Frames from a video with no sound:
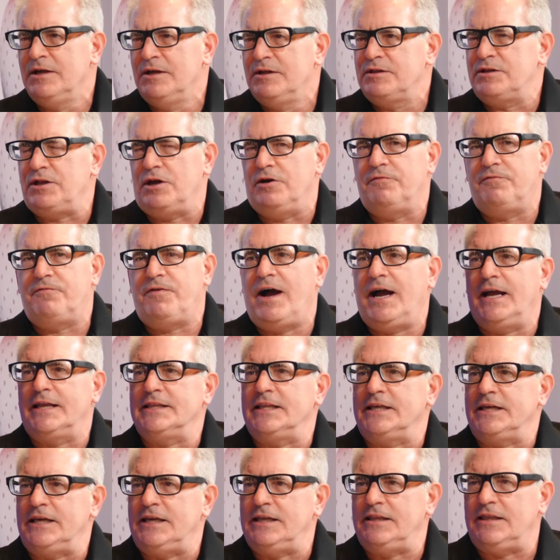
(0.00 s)
So
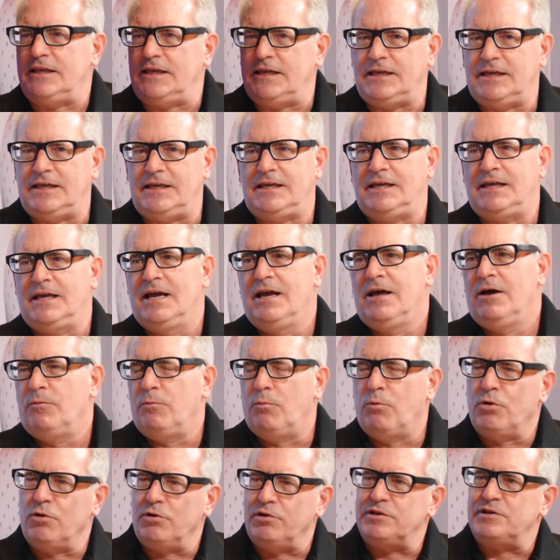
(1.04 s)
finally the
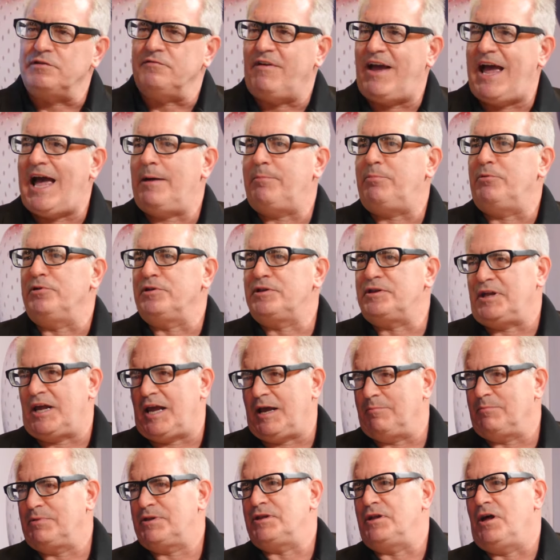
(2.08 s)
worlds of Apple,
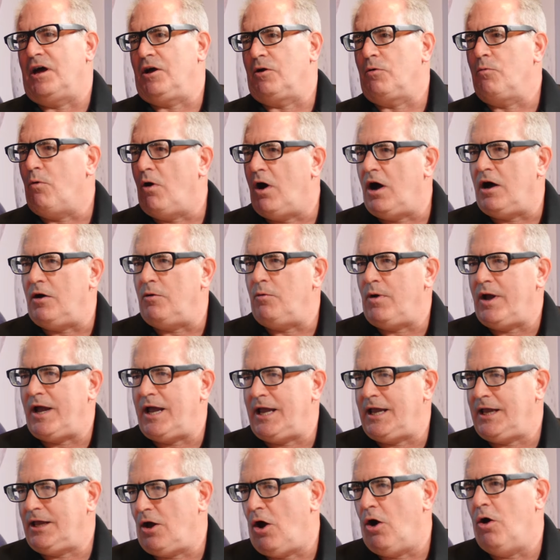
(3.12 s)
Samsung,
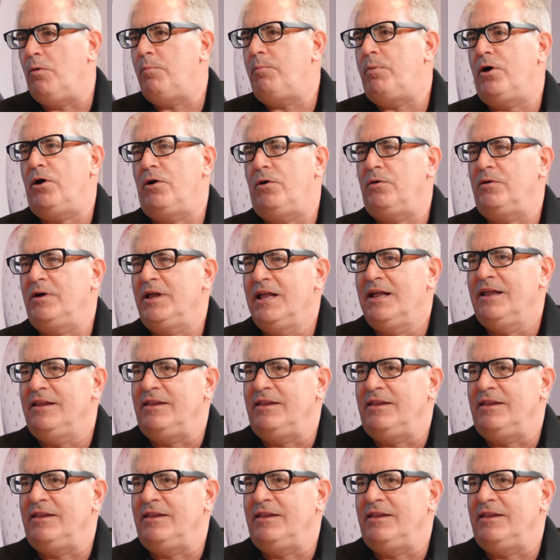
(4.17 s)
Huawei, Oppo,